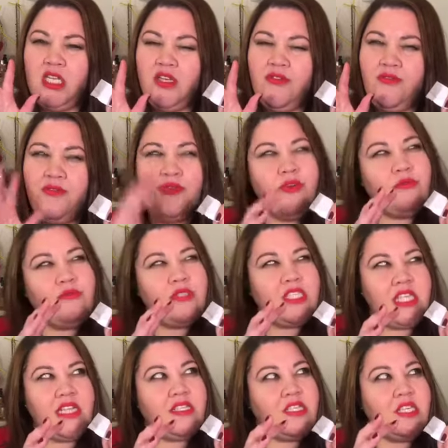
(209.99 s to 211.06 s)
fruit
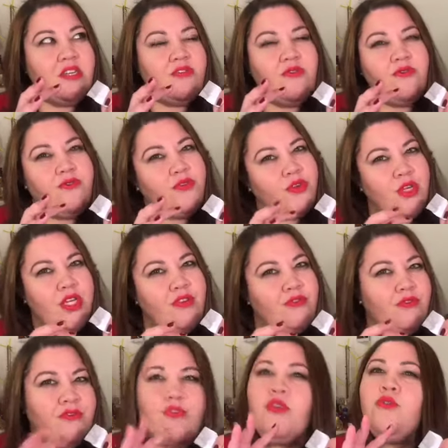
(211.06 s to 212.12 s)
scented fruited
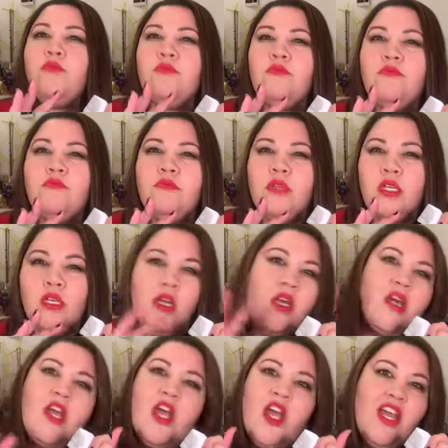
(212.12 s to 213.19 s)
fruit
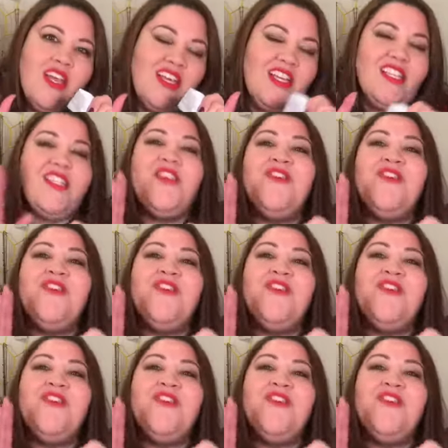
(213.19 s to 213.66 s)
it's